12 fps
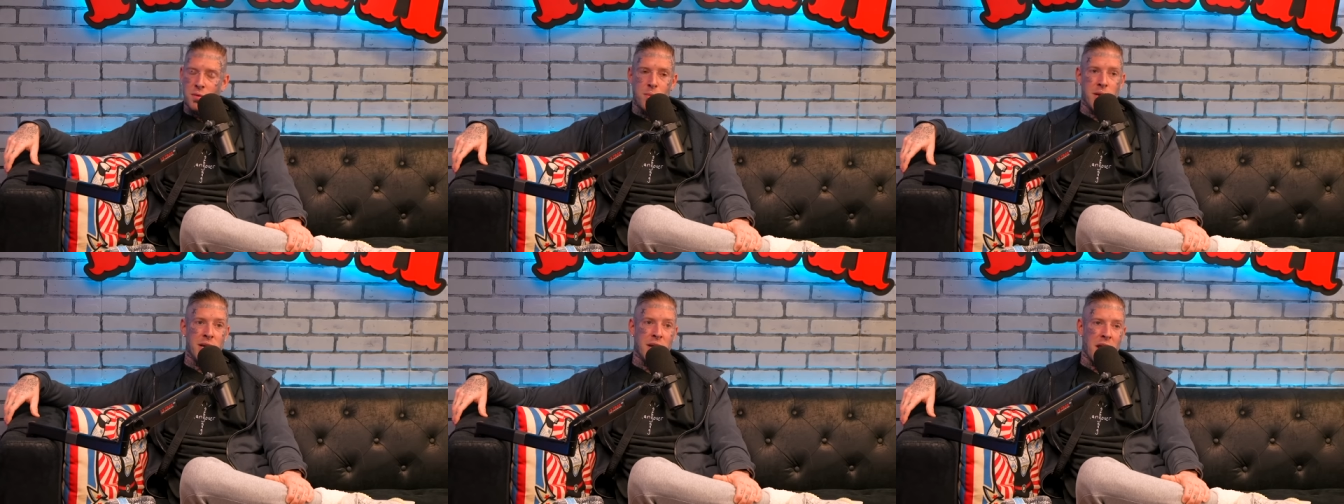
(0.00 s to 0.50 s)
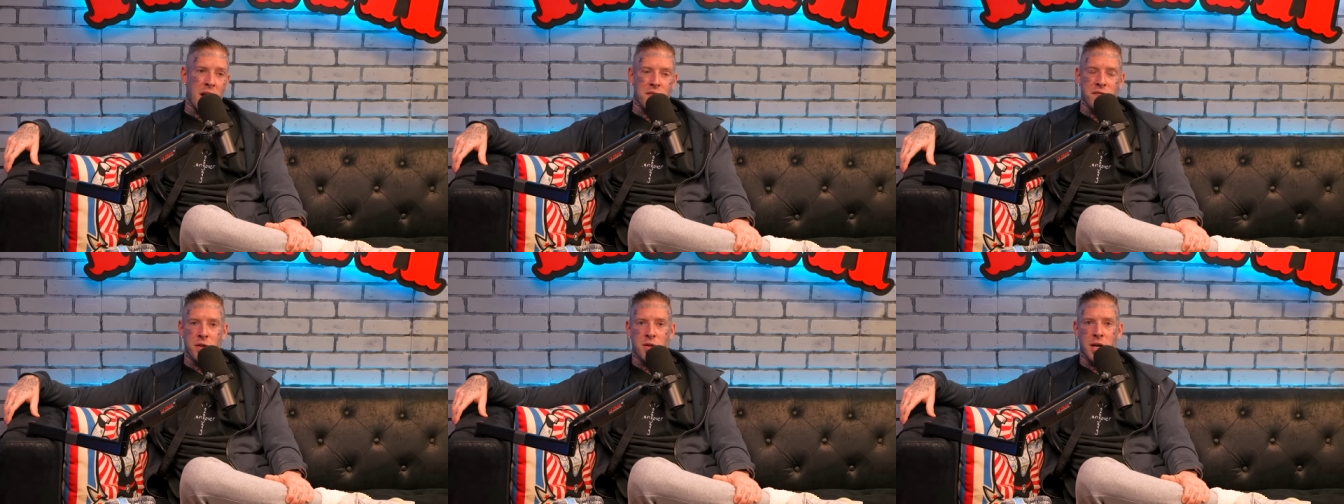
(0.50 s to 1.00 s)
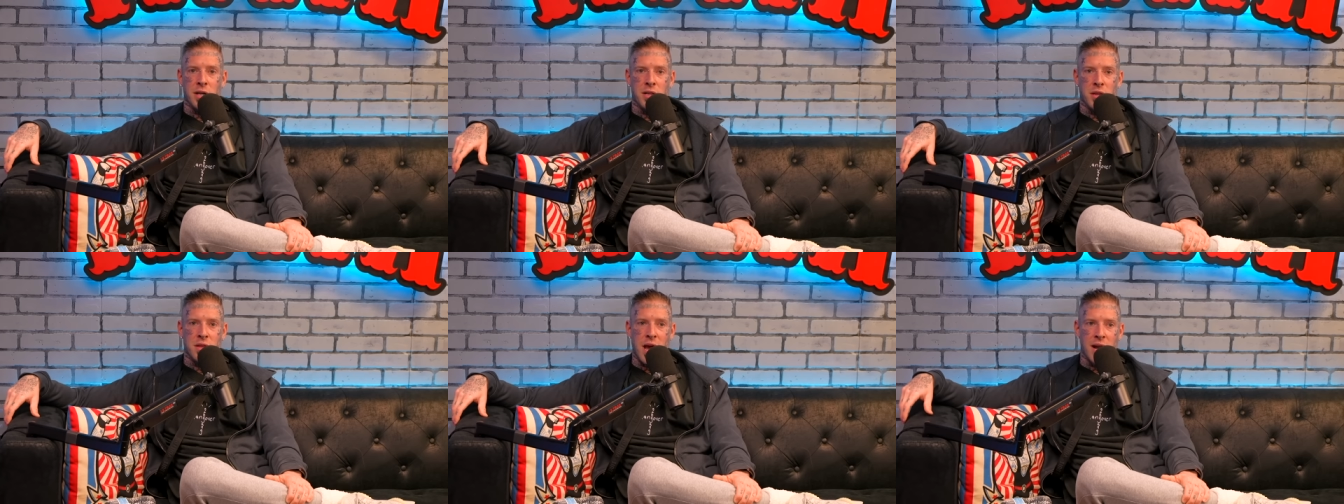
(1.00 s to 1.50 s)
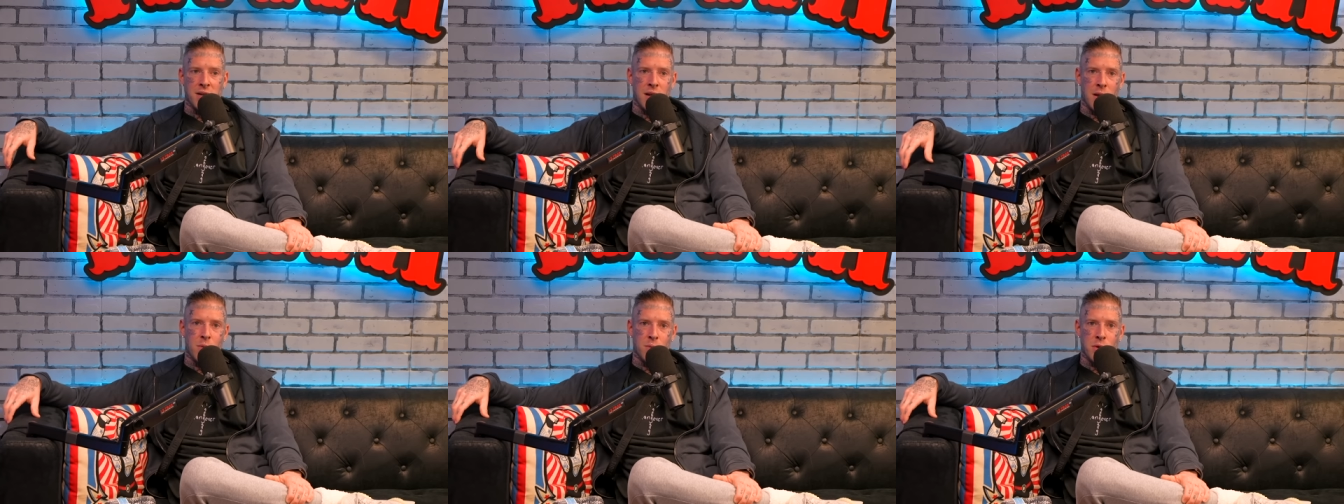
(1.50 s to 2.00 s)
to me. And I feel like that
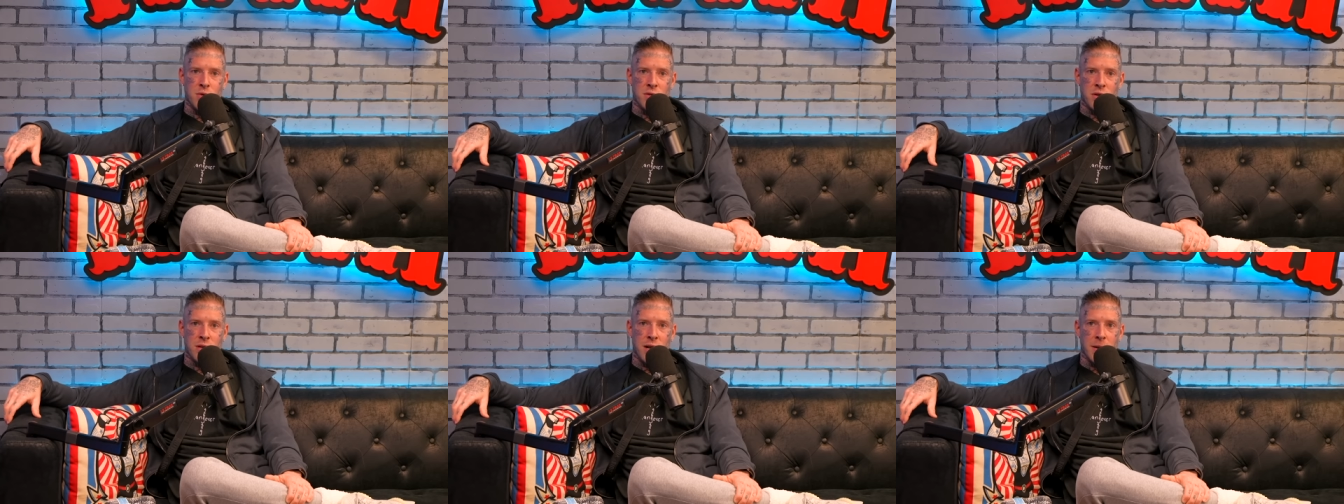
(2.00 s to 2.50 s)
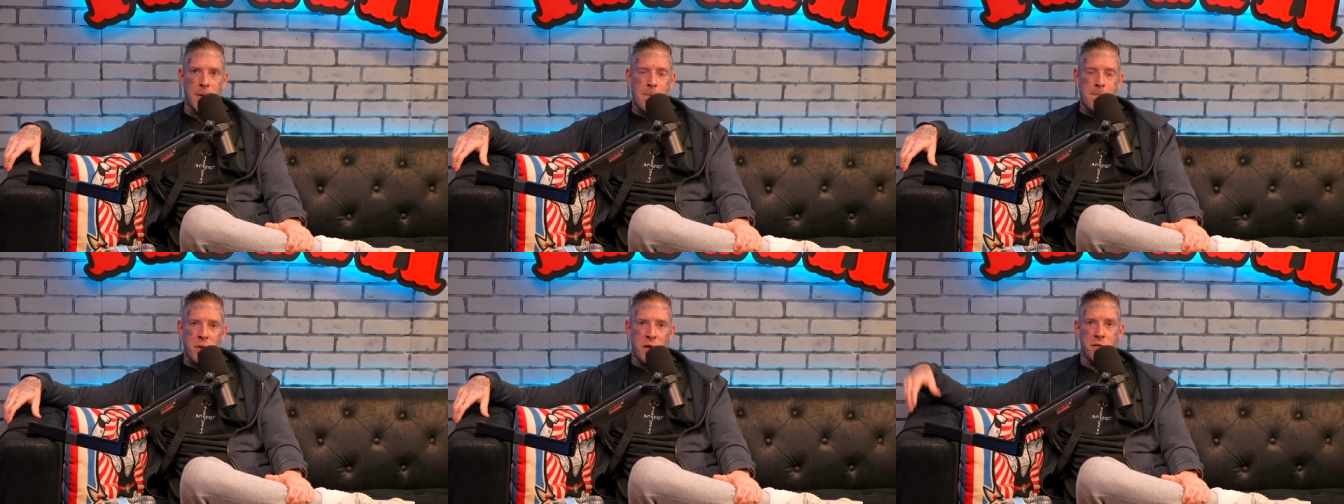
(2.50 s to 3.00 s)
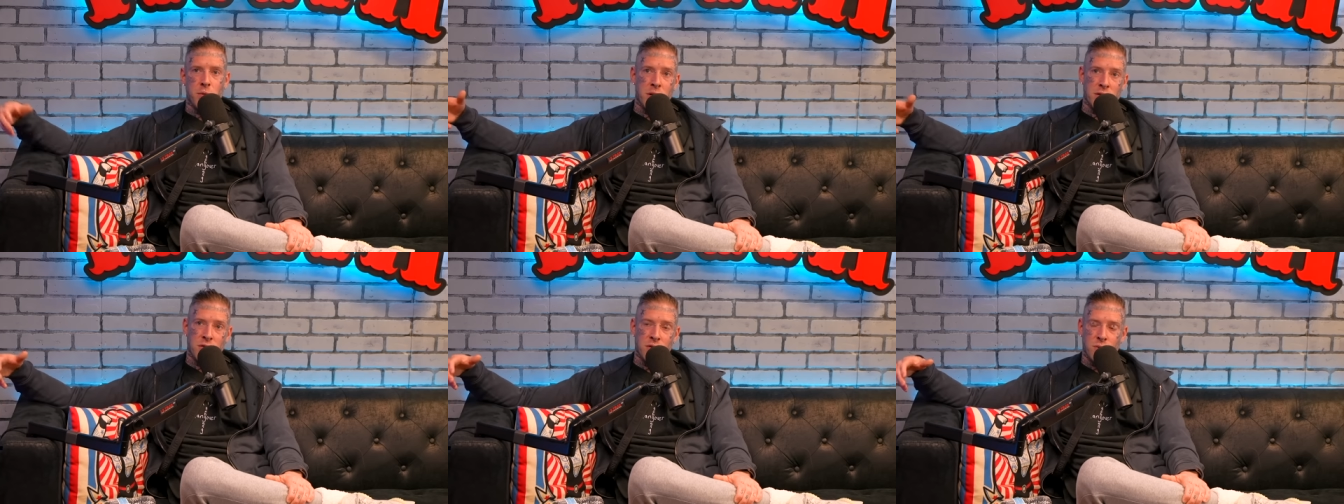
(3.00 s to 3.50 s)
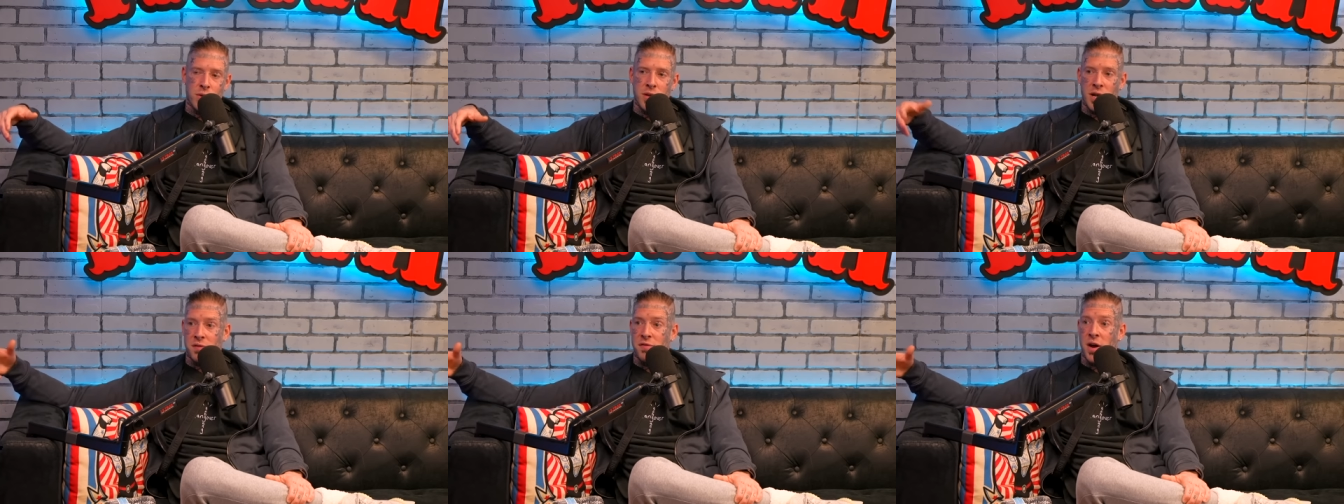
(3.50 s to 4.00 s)
type of music, like if you listen to it,
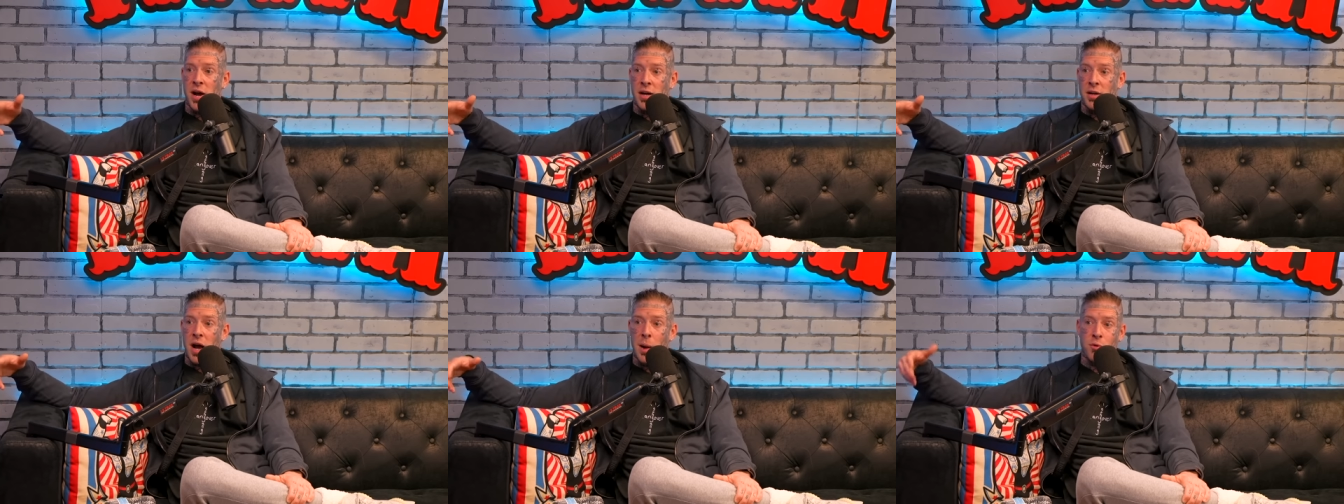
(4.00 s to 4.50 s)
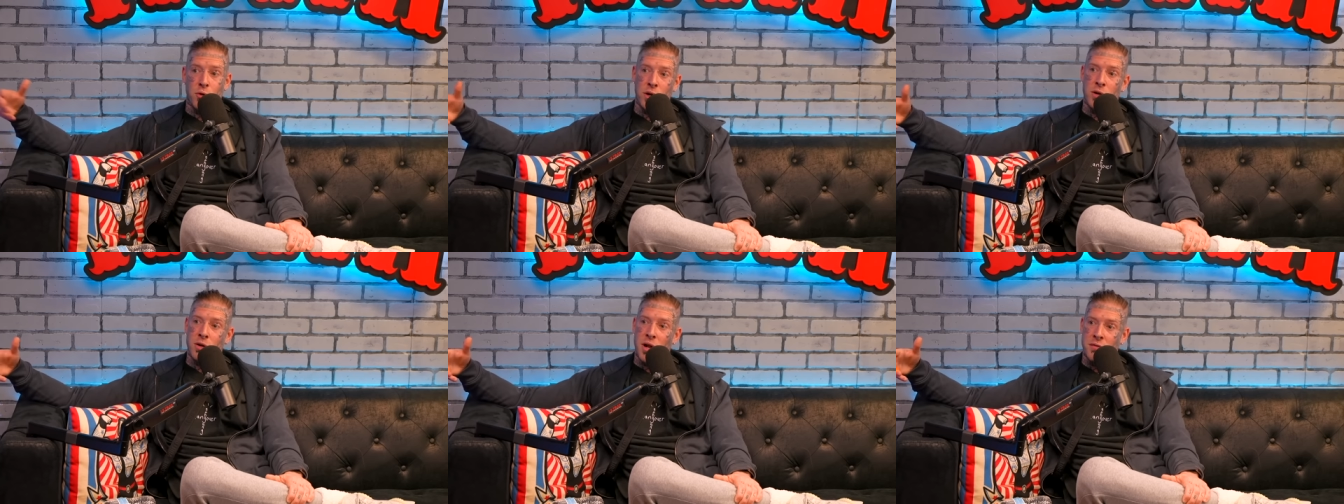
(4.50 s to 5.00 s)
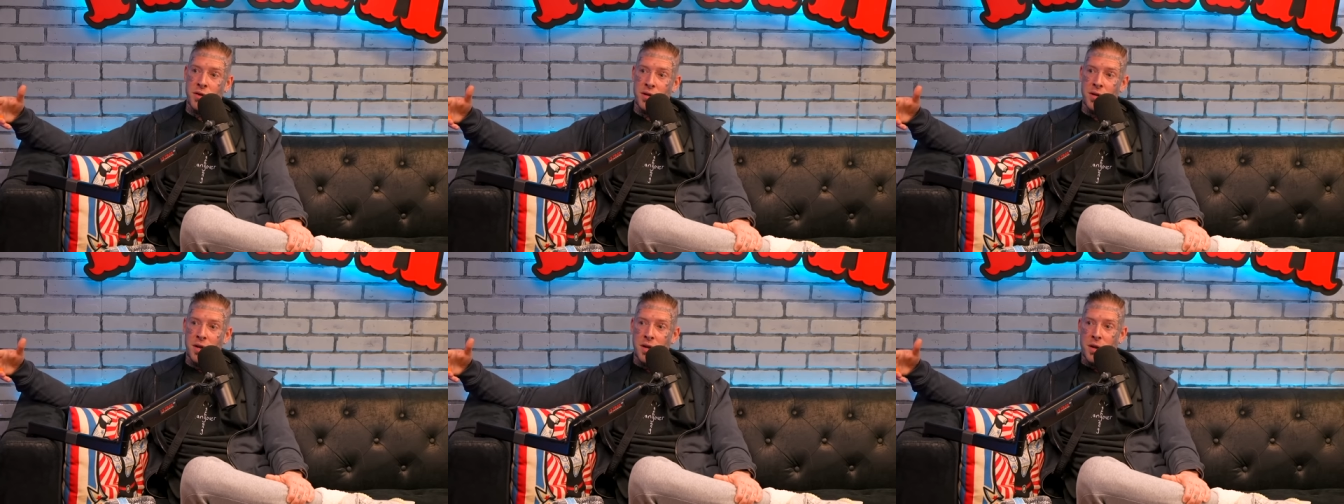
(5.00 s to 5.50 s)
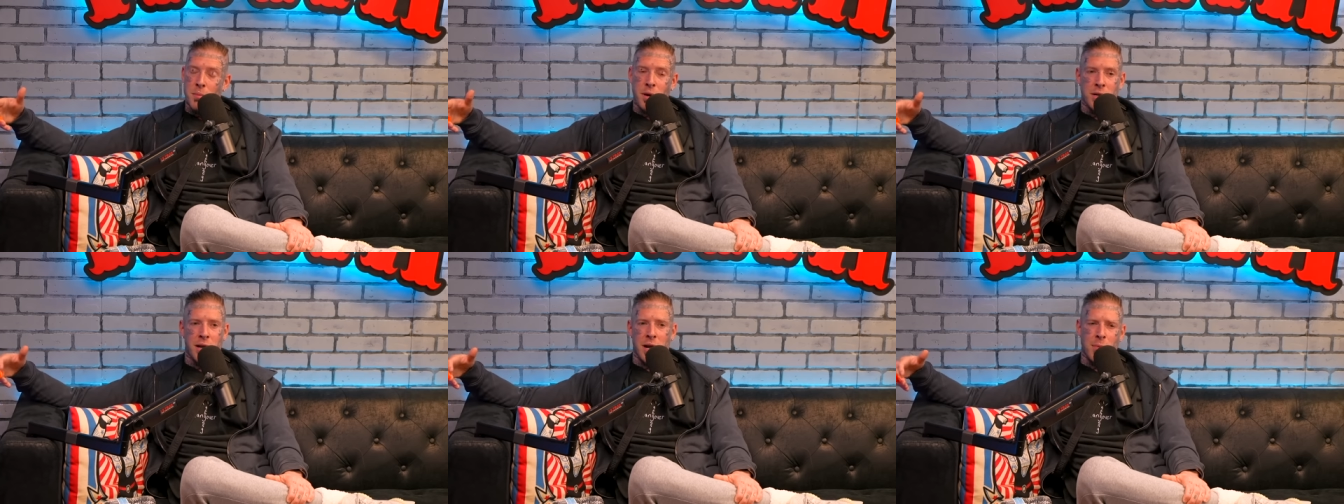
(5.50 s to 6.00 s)
that's fine. I'm critical of it, but like I'm